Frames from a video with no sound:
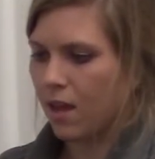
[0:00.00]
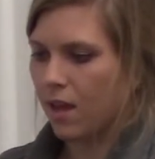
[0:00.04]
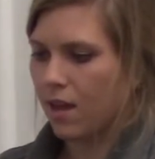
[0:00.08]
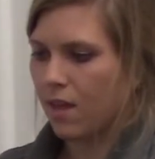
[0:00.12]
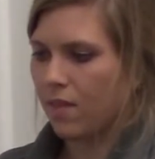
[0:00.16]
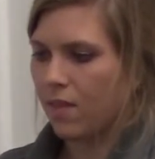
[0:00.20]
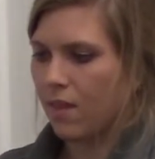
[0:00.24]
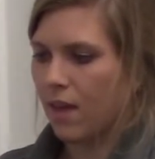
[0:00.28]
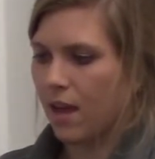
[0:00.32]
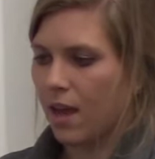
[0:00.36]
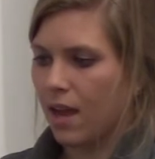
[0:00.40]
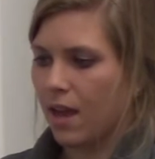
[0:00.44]

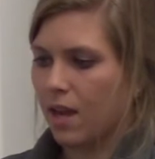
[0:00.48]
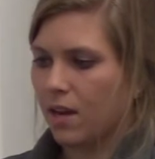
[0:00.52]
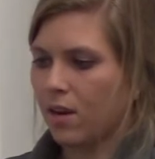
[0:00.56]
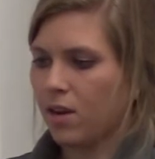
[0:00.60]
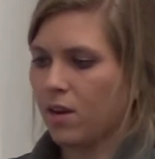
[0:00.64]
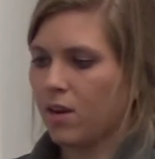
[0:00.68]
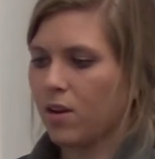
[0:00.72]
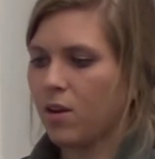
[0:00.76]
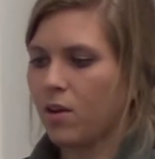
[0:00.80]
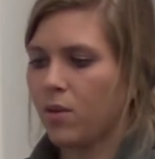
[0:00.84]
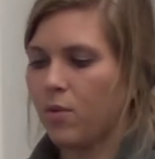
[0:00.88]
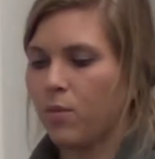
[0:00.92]
and
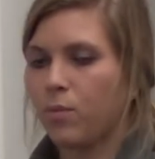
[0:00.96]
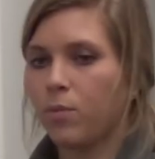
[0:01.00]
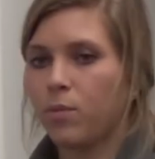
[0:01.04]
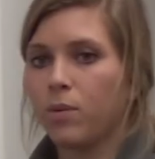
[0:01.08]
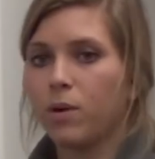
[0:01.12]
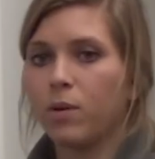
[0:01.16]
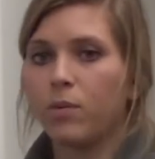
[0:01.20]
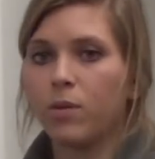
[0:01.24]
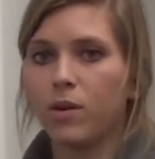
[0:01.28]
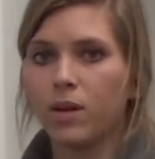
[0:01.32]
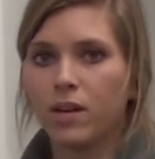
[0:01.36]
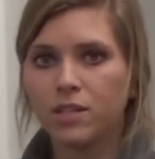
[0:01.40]
then
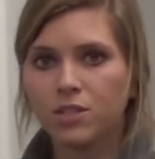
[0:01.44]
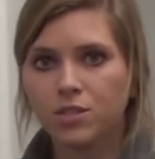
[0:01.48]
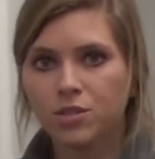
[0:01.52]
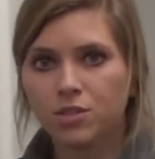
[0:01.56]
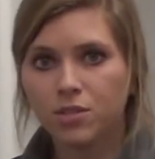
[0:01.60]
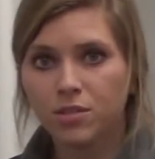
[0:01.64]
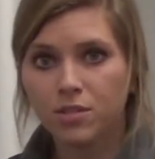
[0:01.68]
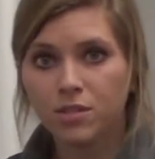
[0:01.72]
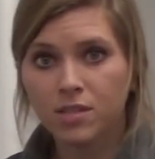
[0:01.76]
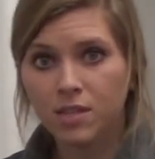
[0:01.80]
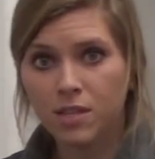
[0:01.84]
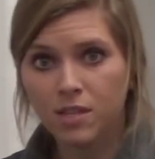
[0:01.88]
we will
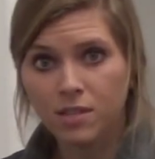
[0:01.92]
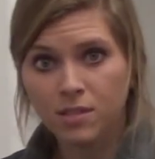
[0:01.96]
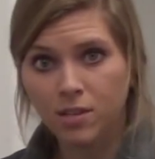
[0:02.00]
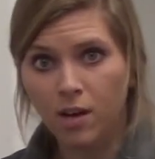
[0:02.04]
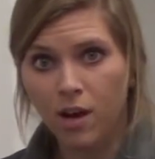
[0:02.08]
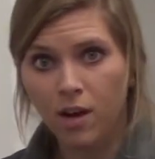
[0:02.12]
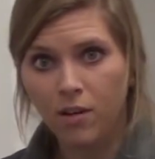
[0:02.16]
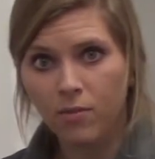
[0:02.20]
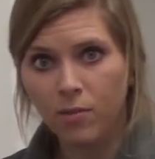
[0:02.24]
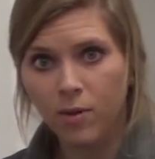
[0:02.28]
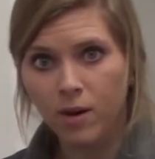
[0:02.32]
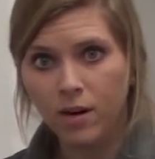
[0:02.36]
introduce the
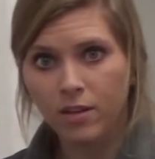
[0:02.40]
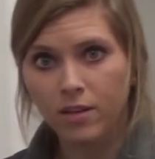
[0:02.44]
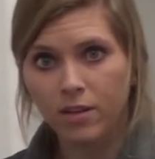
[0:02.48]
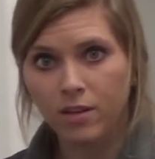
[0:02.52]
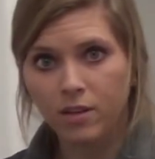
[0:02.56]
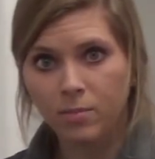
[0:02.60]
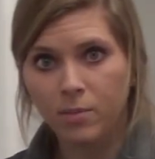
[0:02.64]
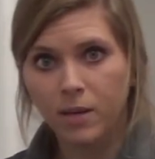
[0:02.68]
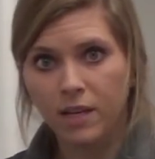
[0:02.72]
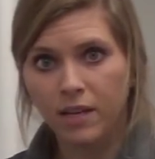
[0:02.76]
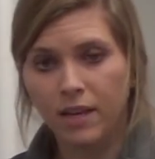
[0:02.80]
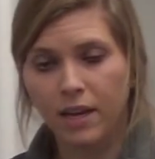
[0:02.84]
software a
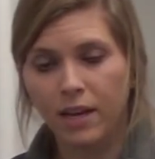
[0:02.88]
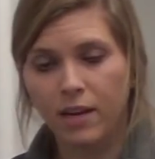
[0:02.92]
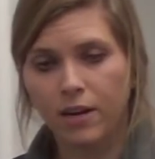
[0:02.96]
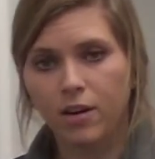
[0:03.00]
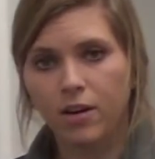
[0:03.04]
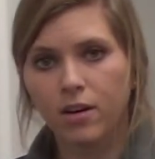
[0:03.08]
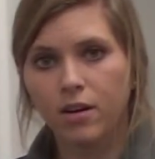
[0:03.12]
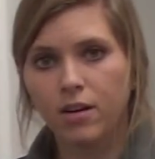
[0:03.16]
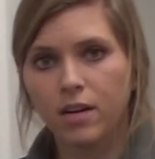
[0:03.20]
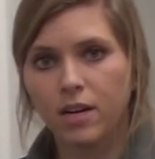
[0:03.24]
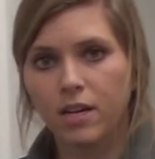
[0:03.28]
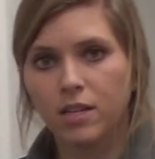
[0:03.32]
little bit
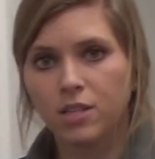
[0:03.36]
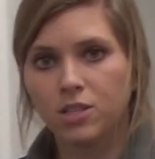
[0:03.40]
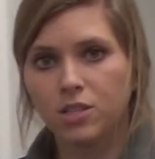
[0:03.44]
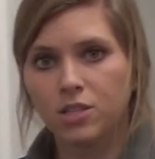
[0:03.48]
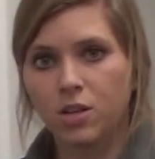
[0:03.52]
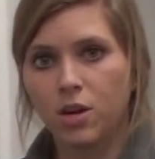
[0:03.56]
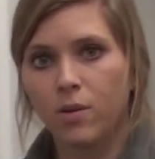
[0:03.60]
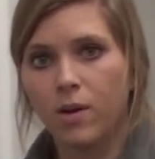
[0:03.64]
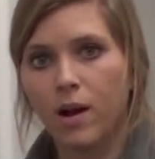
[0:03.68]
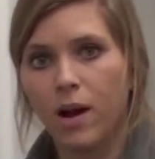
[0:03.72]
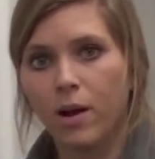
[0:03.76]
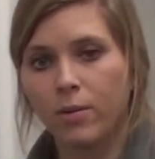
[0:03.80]
later and
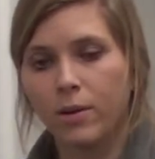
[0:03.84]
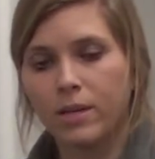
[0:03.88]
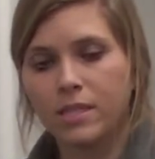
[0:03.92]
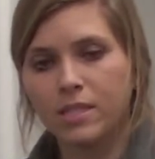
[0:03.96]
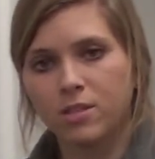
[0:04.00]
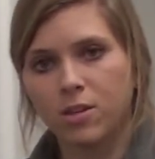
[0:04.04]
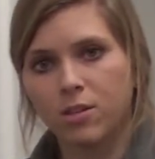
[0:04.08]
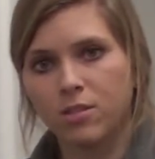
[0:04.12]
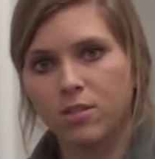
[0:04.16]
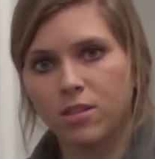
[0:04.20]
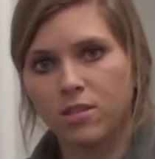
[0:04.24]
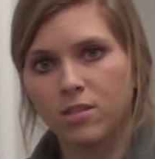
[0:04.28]
show how we
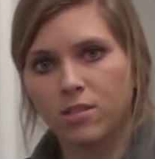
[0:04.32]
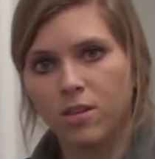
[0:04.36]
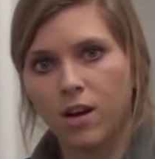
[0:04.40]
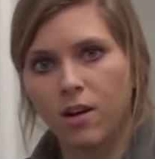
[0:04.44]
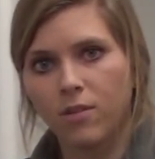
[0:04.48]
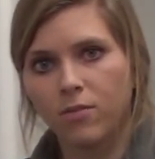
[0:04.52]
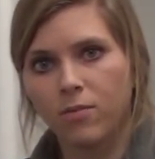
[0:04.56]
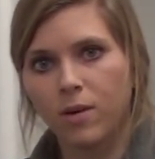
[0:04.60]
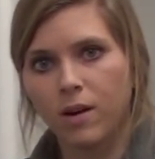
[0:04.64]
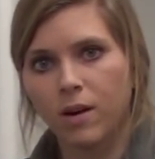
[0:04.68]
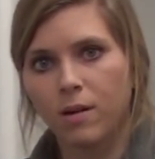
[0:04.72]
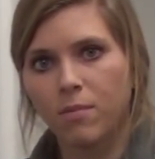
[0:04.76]
start the
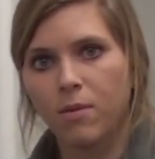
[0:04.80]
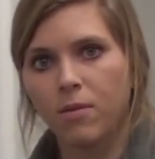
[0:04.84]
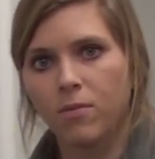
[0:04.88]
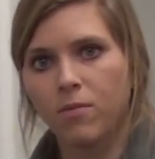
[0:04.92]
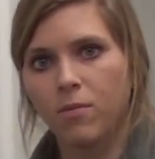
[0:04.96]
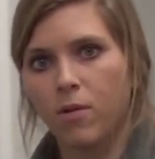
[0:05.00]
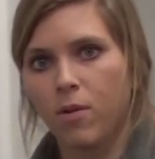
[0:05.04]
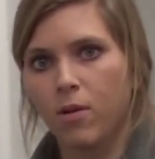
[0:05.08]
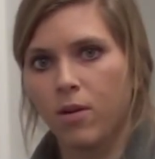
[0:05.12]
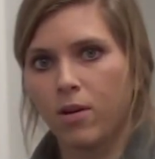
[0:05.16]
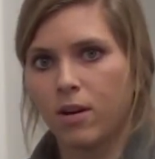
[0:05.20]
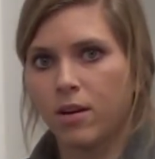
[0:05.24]
software
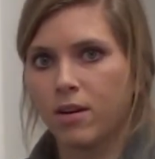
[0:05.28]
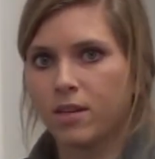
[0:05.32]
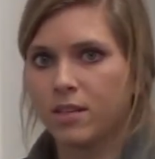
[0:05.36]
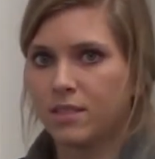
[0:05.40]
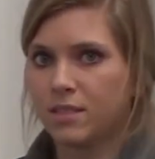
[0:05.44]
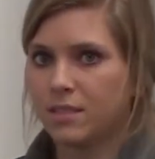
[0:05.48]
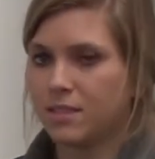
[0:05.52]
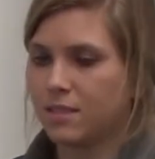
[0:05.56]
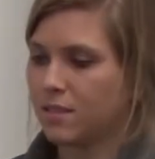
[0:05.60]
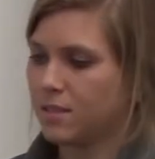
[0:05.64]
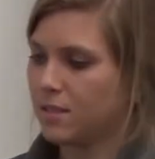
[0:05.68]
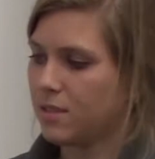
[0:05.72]

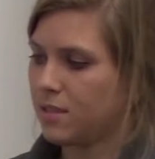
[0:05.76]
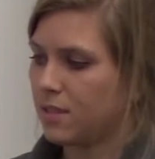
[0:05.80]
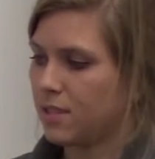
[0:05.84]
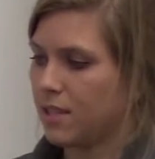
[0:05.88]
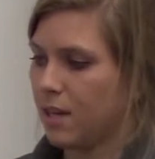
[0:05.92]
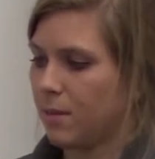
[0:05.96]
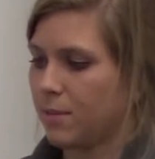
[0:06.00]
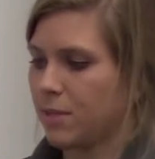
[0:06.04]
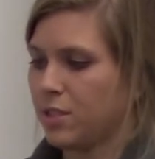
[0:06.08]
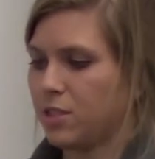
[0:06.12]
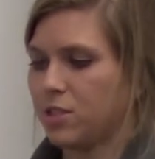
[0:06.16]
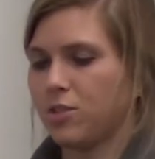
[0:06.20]
before
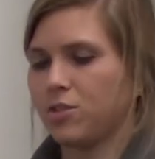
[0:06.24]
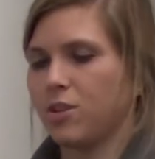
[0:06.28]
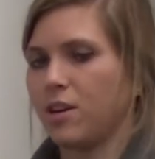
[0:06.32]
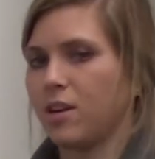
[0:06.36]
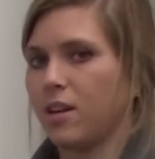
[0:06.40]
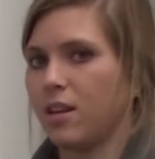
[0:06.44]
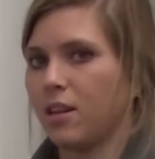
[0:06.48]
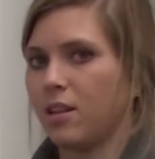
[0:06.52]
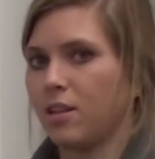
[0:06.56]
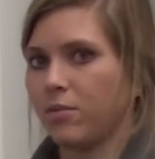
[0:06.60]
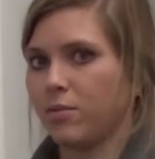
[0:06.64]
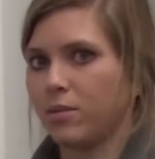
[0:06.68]

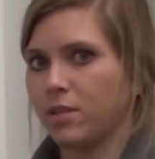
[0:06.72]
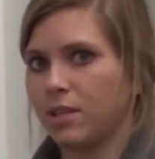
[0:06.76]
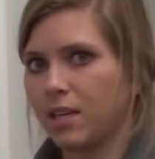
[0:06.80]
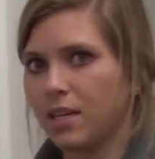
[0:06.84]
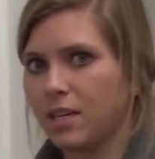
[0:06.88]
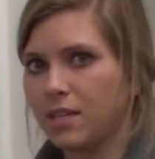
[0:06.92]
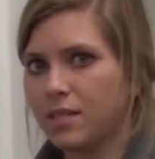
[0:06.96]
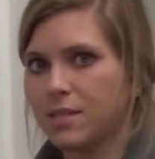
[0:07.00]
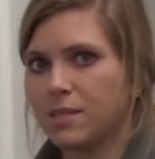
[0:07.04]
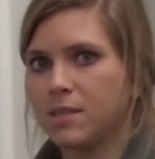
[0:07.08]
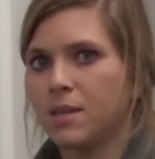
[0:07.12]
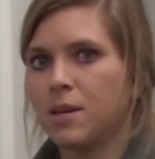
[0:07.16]
demonstrating the
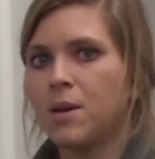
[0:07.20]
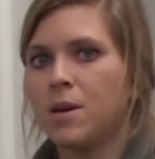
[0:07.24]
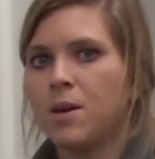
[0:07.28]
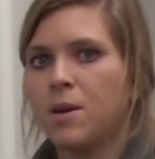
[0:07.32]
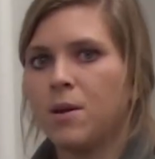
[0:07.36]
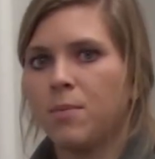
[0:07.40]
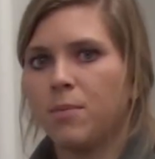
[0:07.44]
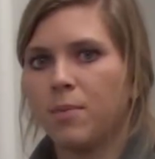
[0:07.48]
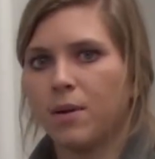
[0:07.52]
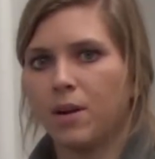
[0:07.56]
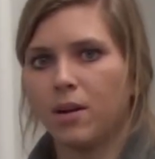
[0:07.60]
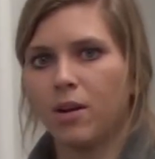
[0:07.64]
release,
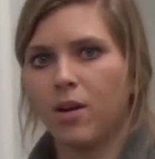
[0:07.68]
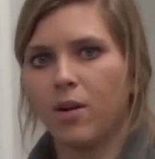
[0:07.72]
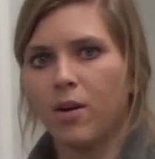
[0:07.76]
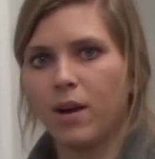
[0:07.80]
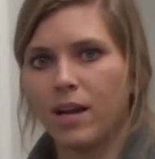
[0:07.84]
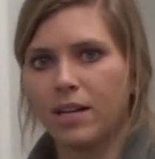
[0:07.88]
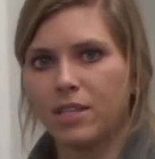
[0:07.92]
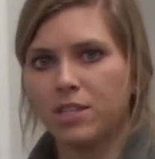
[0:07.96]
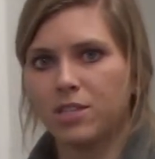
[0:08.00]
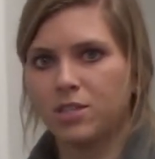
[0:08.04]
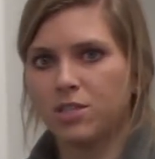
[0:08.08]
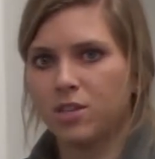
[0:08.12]
but I'll go
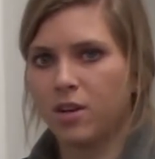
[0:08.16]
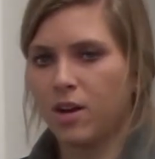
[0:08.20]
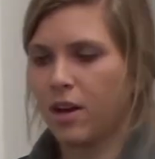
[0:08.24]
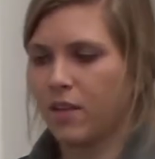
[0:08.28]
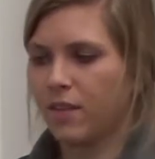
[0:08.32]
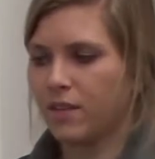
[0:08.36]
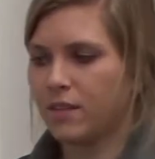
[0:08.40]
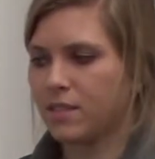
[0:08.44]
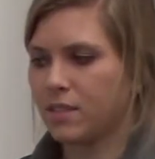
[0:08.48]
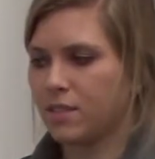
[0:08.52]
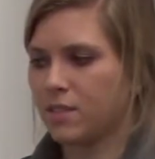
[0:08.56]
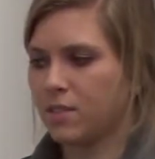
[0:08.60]
ahead and show how
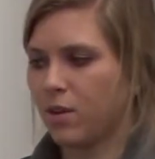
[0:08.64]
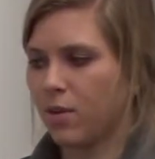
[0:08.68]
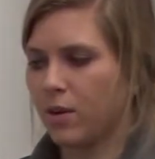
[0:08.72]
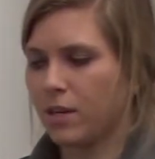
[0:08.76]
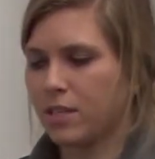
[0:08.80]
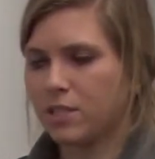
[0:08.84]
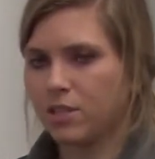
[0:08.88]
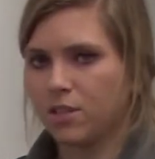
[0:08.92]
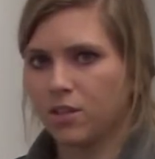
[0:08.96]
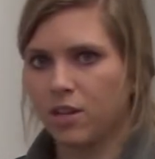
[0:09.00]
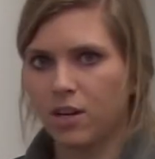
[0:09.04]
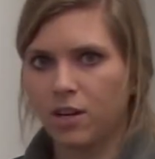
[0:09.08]
this is
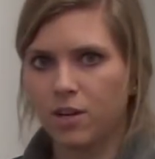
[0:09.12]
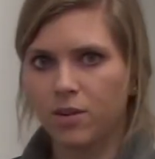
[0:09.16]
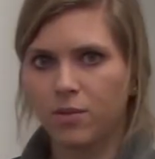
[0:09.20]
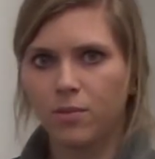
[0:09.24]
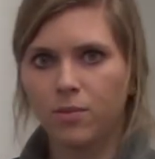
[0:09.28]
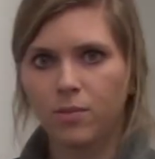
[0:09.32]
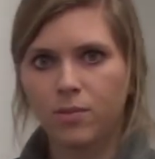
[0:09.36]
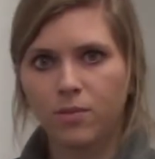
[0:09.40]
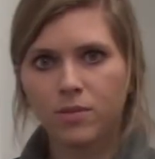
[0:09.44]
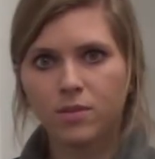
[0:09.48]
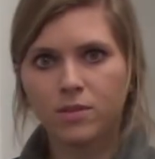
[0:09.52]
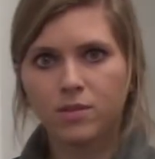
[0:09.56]
going to look
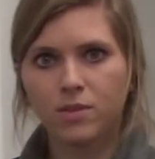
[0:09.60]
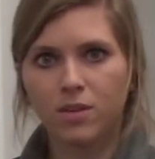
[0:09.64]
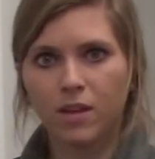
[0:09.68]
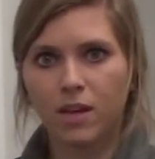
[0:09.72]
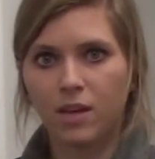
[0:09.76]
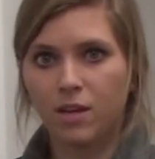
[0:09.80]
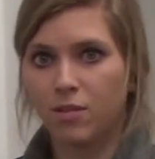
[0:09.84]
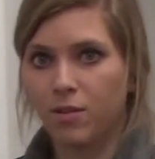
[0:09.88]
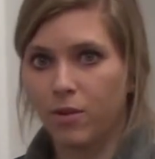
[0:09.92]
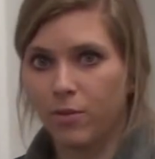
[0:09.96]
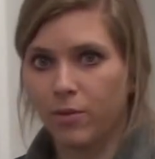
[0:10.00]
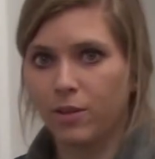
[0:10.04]
so
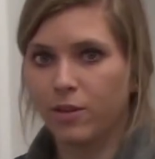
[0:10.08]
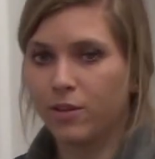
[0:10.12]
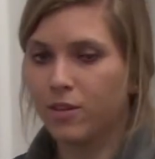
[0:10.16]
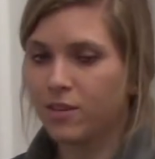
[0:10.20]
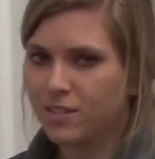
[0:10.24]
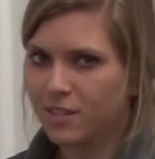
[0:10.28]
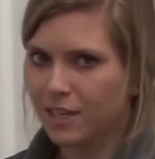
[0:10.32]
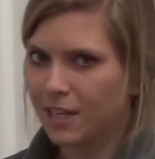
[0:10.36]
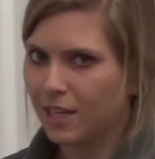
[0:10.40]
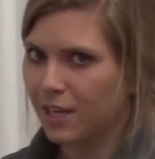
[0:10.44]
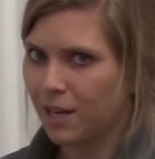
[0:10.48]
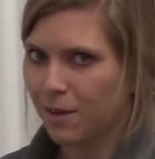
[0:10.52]
that you know what it
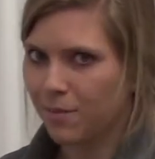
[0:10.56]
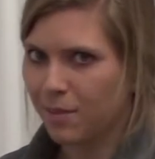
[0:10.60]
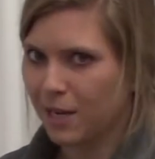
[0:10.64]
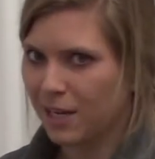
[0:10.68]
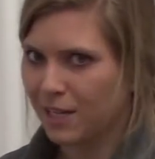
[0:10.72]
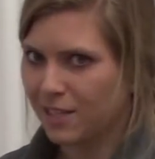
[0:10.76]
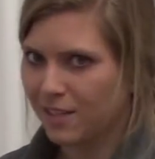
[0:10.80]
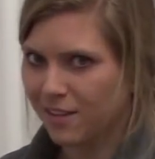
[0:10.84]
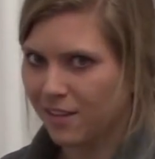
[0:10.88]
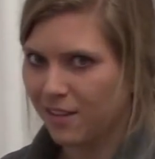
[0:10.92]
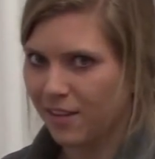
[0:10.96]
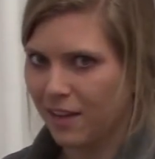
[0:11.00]
looks like coming
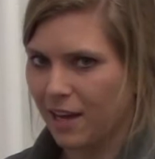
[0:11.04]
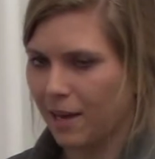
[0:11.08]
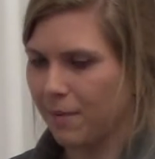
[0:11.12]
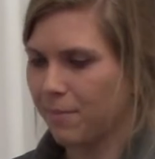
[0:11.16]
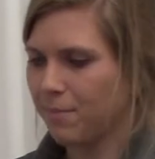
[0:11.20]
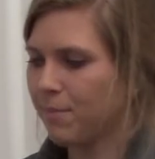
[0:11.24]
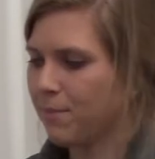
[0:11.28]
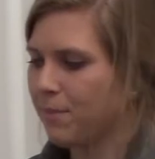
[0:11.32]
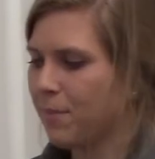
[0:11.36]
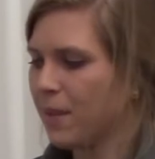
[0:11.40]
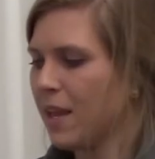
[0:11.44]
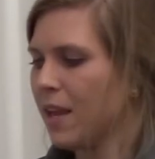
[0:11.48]
into the lab.